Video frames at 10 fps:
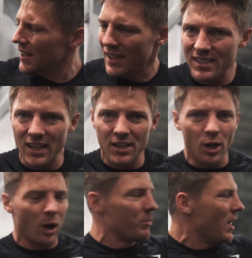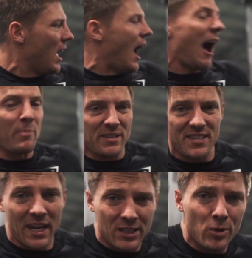They said, you know, I've been
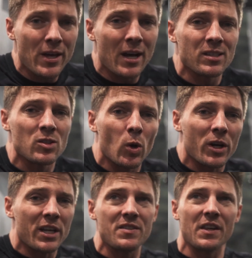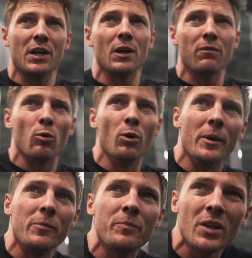saying 2020 is the year of the
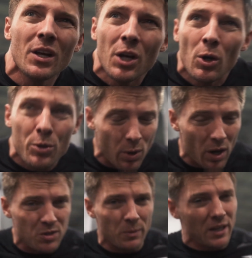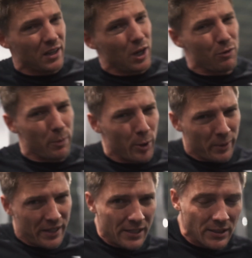woman. It should also mean year of the
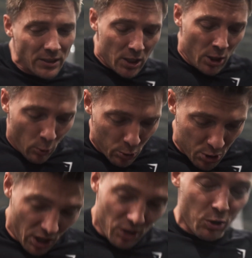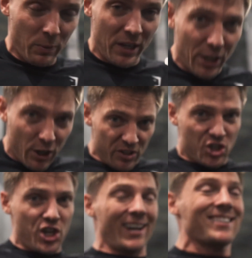boobie, which should also mean year of the
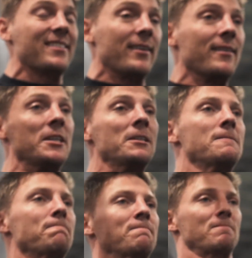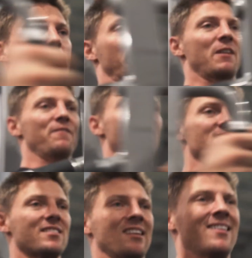chest. I'm
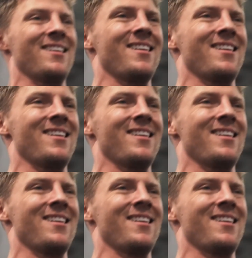convinced.